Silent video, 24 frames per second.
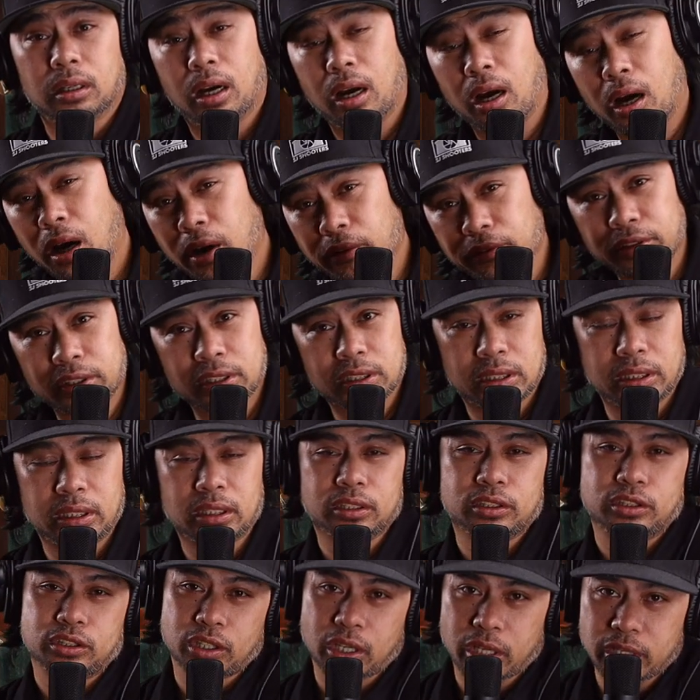obviously
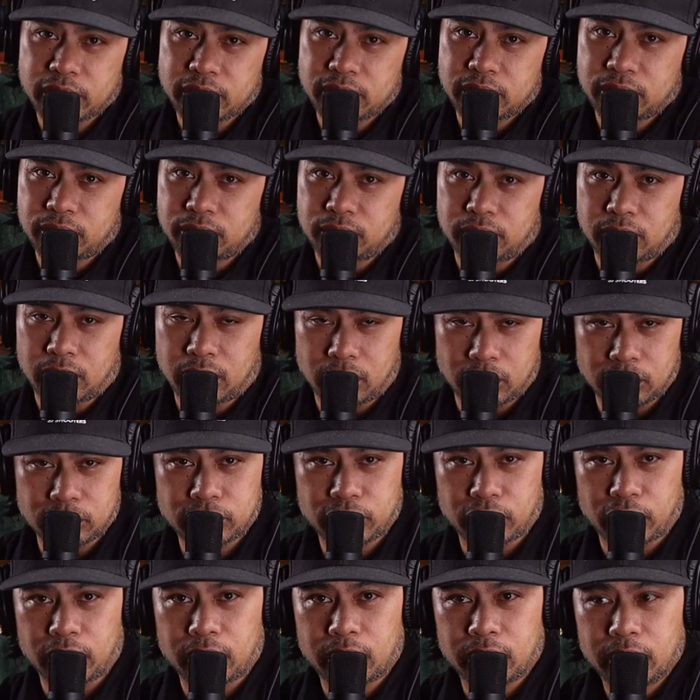adjust to the
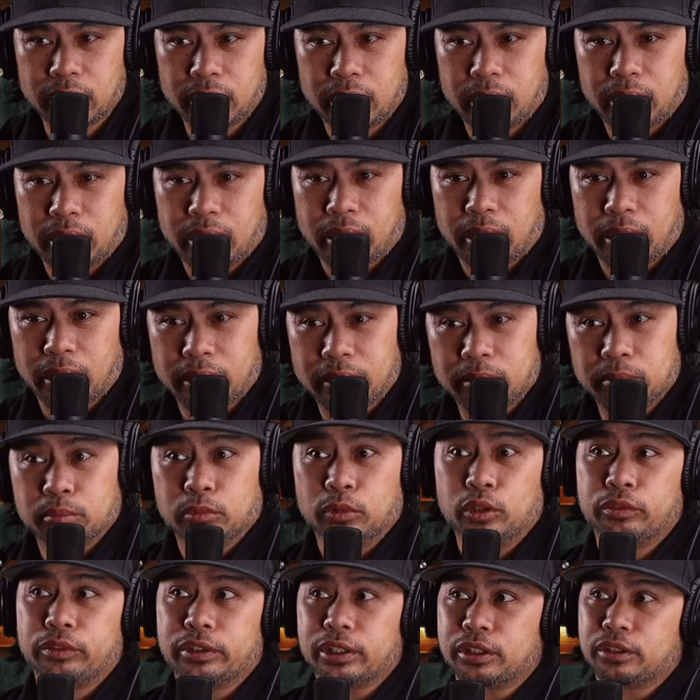culture. And
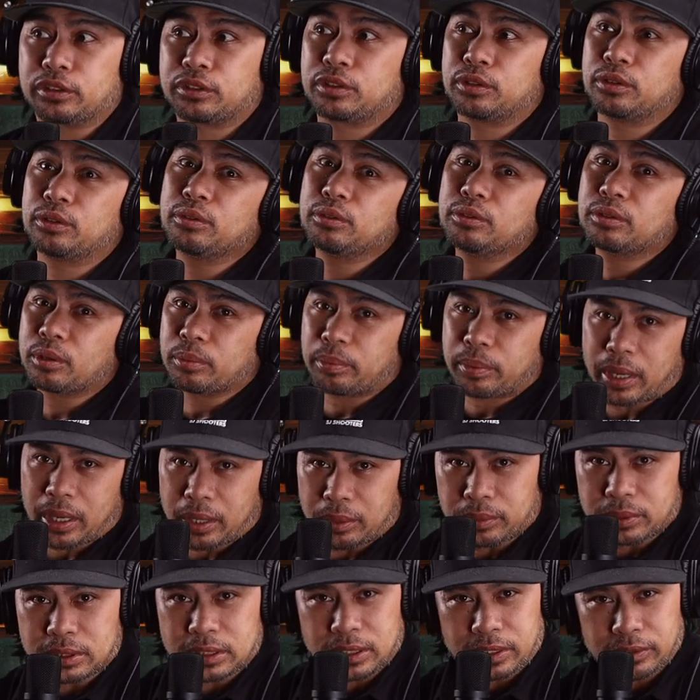moving to the Bay
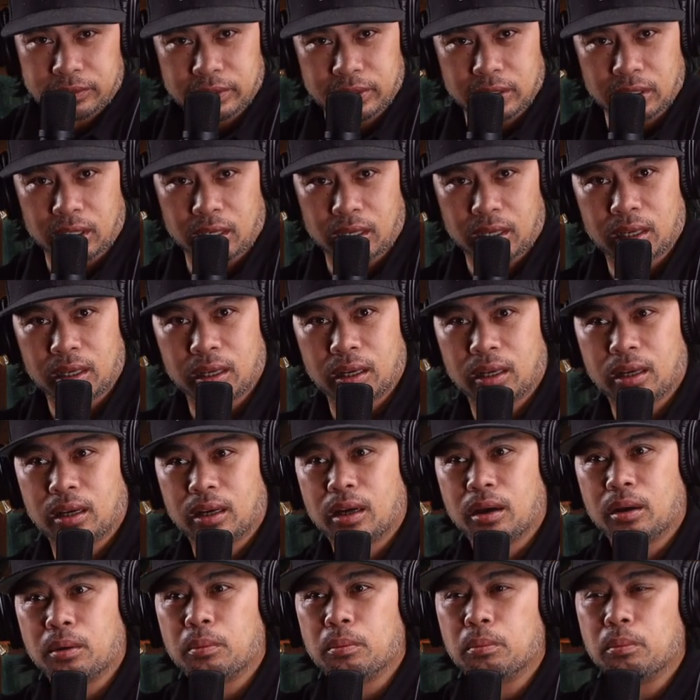was even a
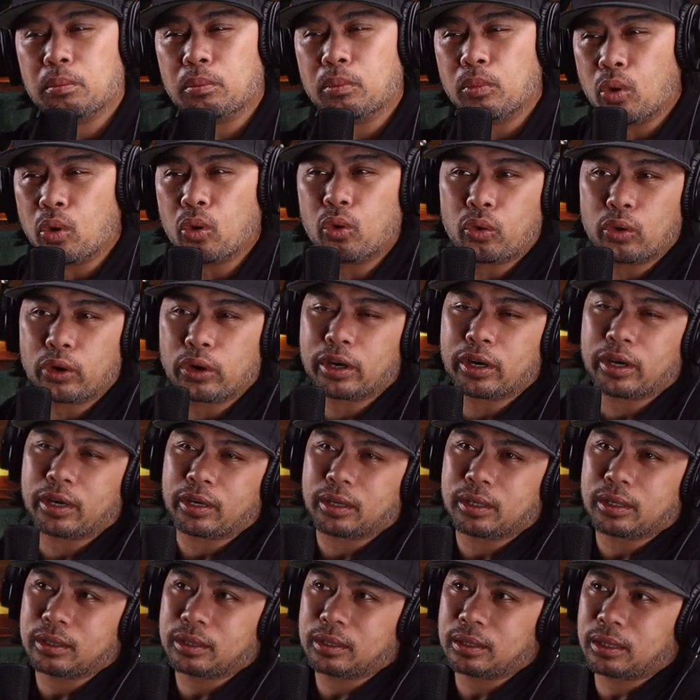
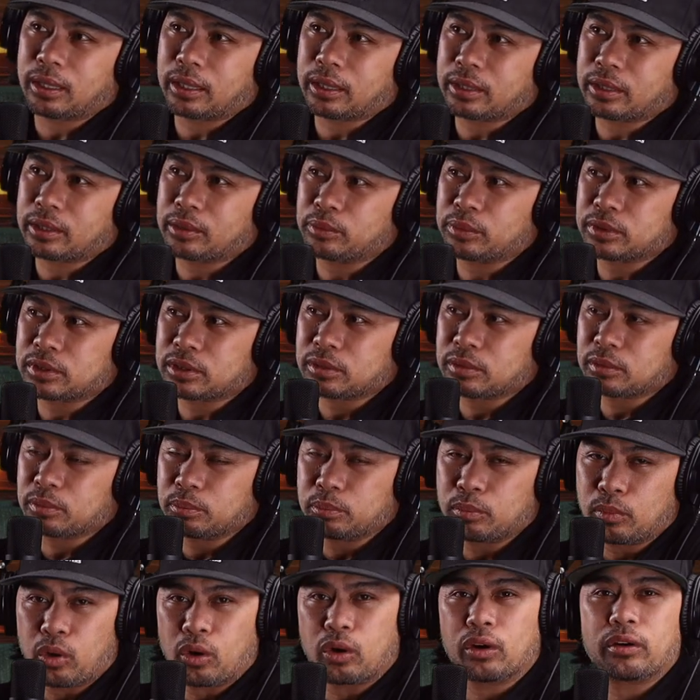more like it was
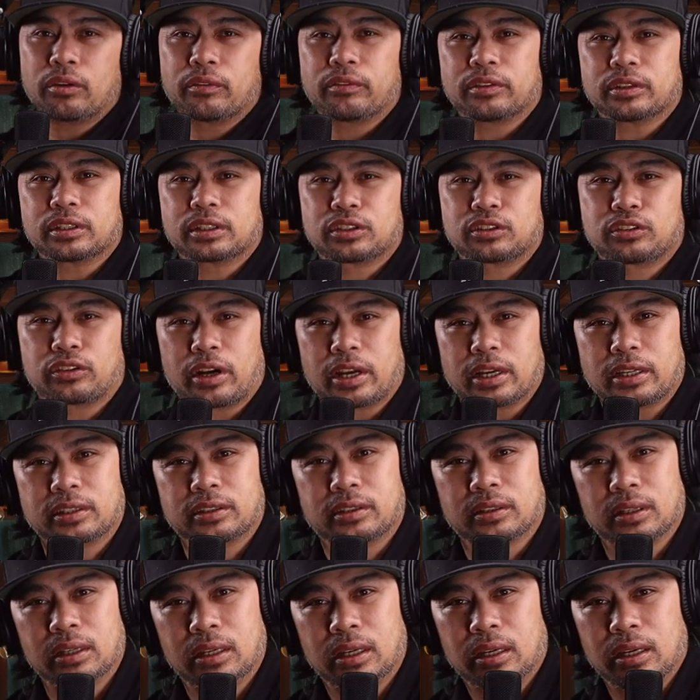more of a
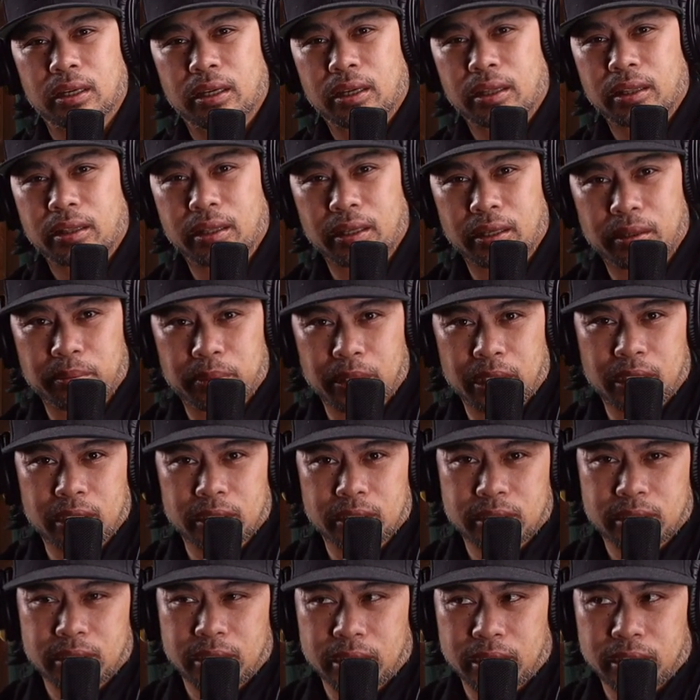stress thing
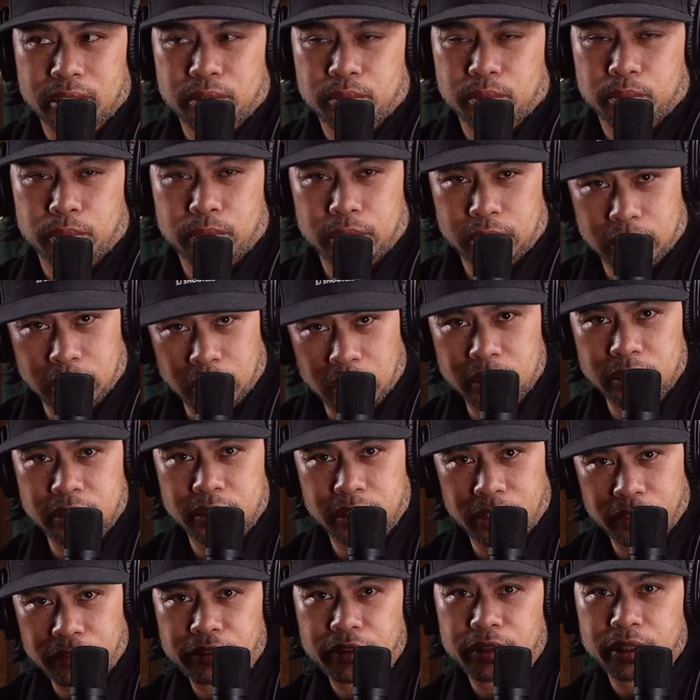because things were done
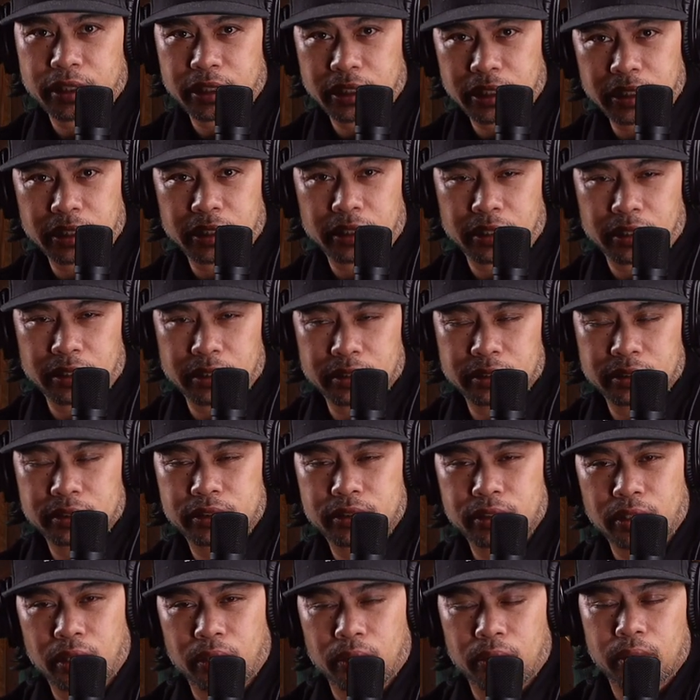different here.
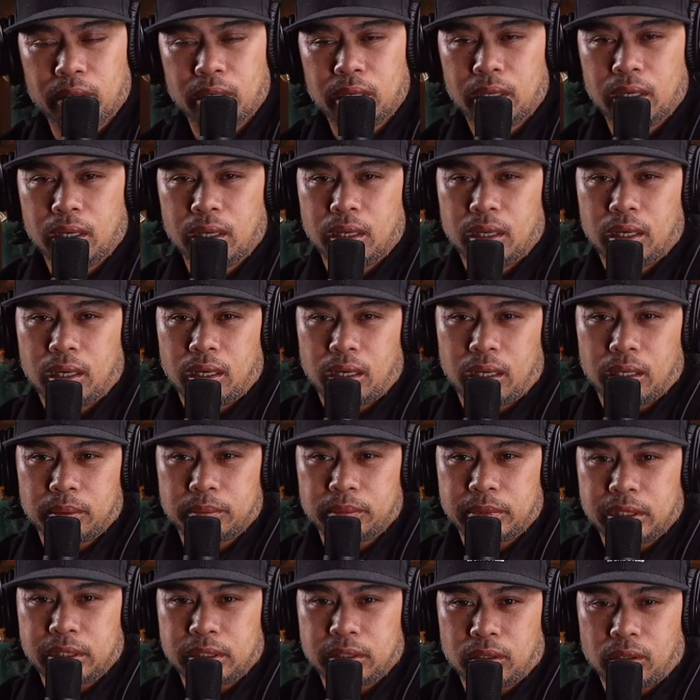So,
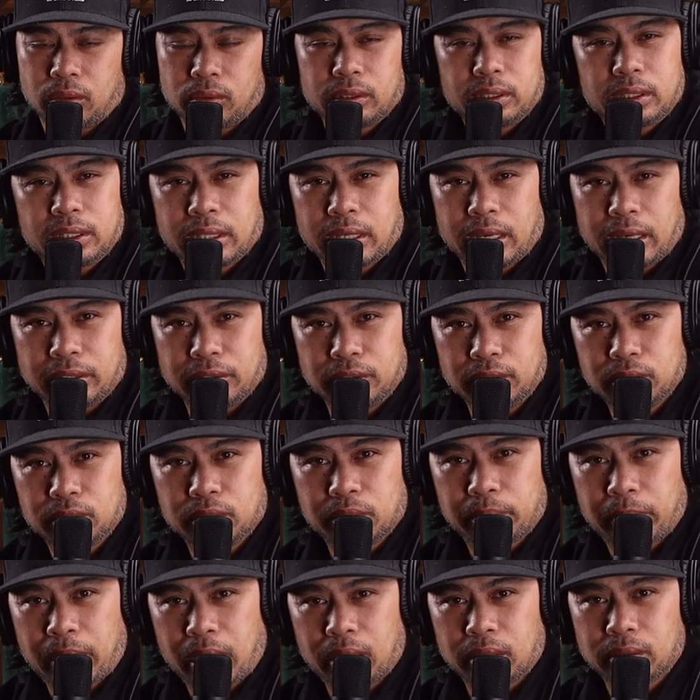um, and the only thing I knew
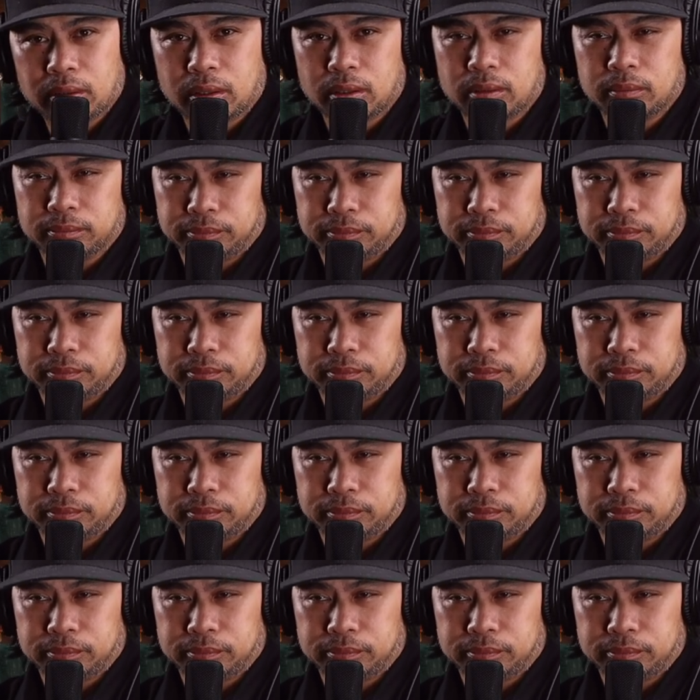about